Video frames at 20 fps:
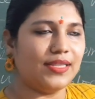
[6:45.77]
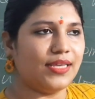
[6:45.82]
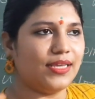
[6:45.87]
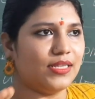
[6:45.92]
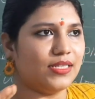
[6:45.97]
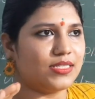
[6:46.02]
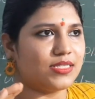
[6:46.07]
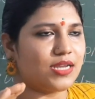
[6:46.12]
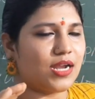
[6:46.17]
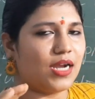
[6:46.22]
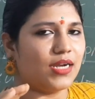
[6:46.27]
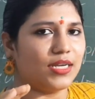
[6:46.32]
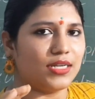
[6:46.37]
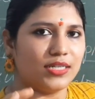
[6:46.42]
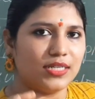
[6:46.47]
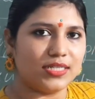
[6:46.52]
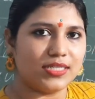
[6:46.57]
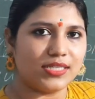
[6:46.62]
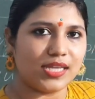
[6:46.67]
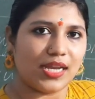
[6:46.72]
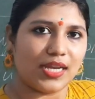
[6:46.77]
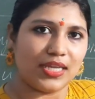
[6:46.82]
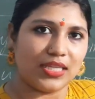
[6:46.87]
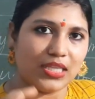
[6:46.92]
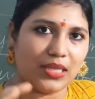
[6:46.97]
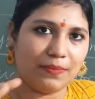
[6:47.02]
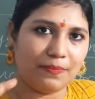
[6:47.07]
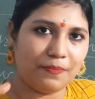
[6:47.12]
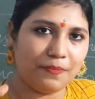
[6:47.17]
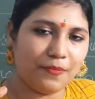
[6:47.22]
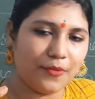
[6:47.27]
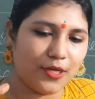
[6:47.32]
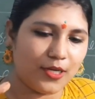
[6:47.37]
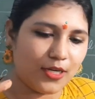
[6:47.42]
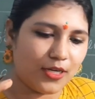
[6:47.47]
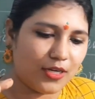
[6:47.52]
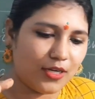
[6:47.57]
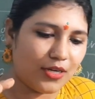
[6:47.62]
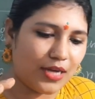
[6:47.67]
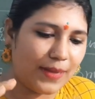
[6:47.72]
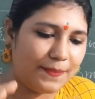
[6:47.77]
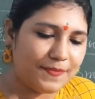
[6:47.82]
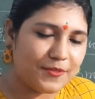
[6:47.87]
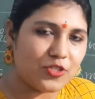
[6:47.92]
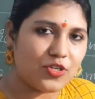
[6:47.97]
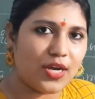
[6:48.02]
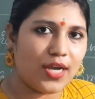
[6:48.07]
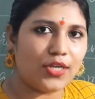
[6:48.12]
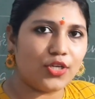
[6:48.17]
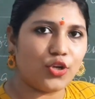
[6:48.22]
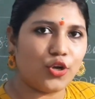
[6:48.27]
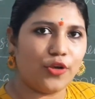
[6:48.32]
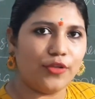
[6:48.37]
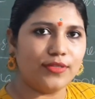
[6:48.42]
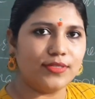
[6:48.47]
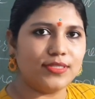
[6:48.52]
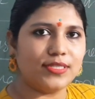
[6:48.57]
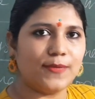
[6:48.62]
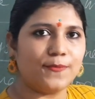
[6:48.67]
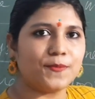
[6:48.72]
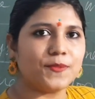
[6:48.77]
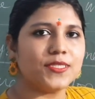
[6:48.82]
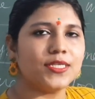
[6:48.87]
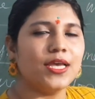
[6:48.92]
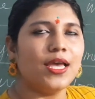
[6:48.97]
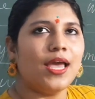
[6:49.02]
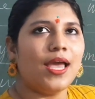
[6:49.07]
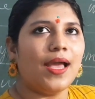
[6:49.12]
They'll start understanding the abstract concepts,